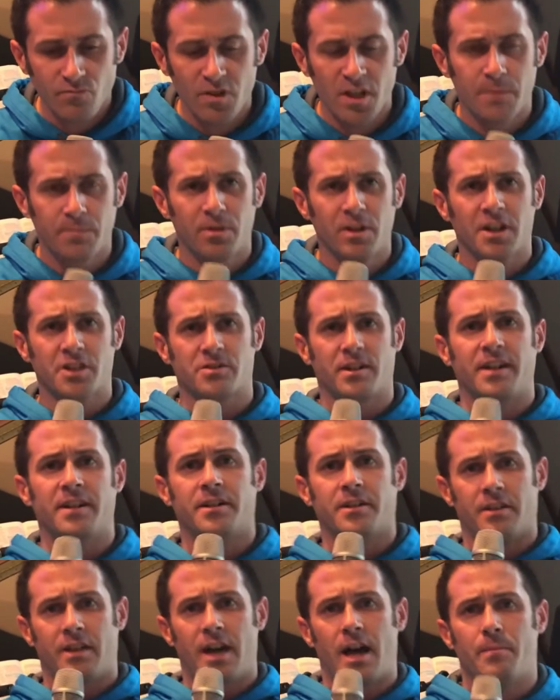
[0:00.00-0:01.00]
It plugs right
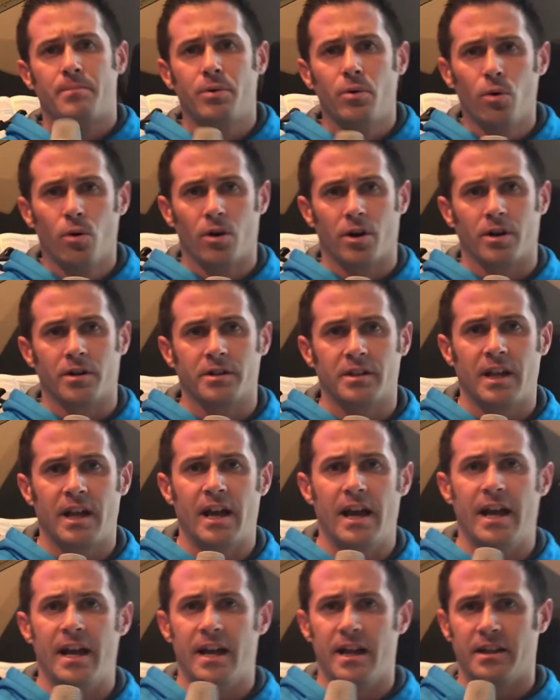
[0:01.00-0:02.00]
into that port,
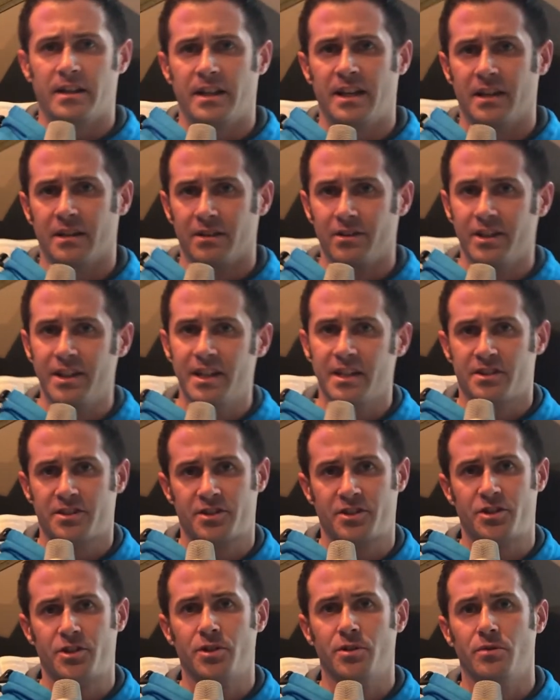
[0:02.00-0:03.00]
and it
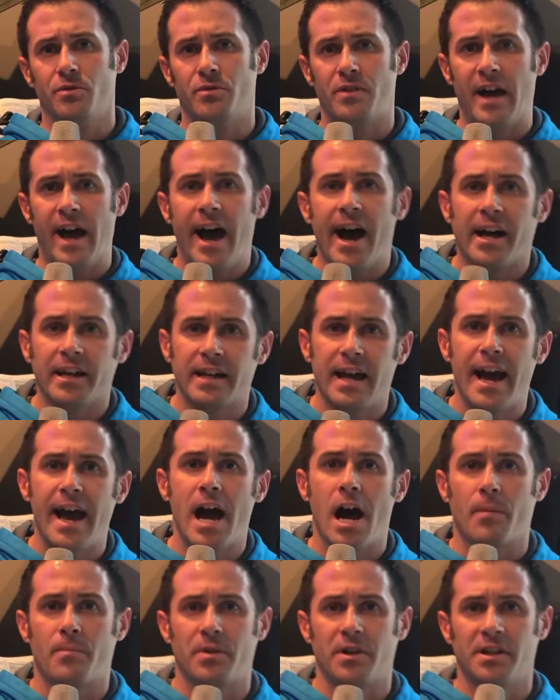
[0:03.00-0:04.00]
links to that
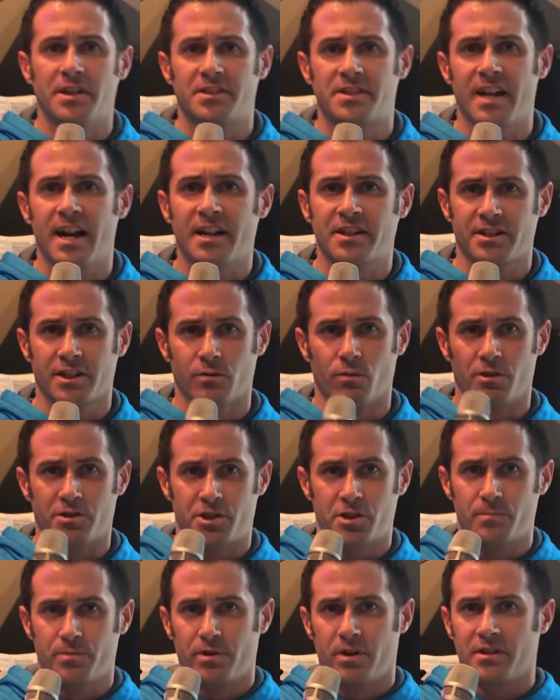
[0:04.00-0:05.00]
app. And it's actually,
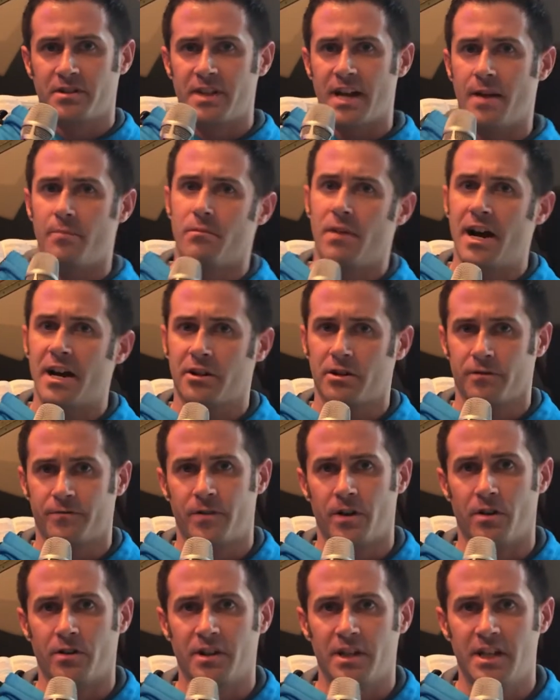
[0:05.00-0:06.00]
once you plug that
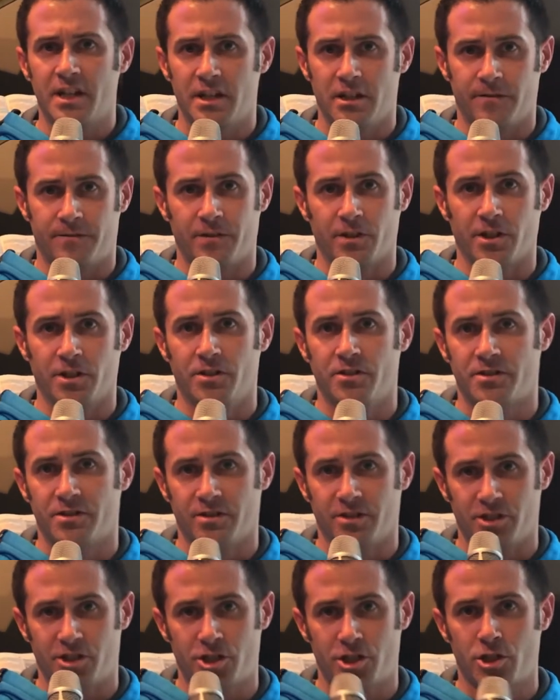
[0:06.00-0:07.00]
microphone in, if you're
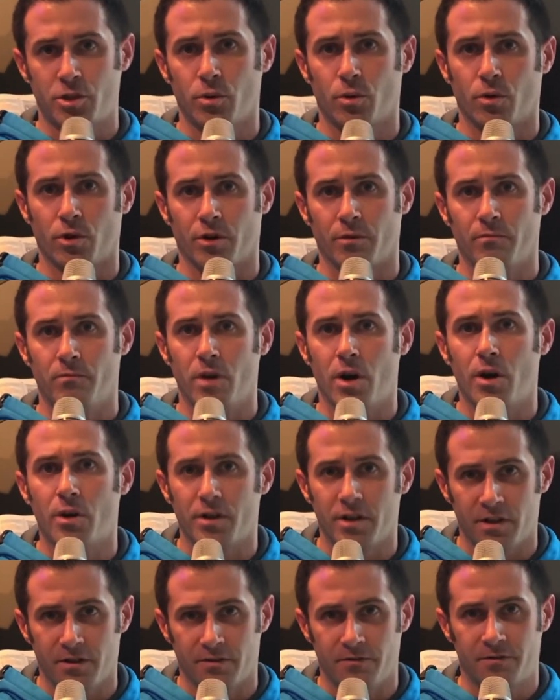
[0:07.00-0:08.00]
using the Shure
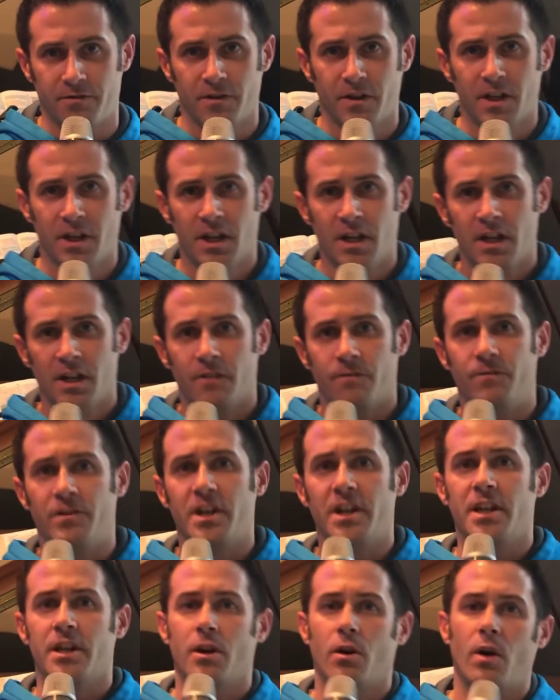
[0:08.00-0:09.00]

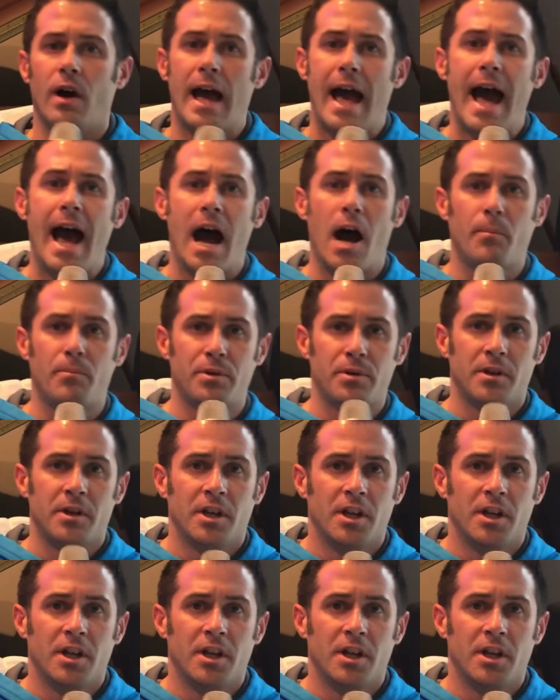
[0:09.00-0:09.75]
MotivVideo app,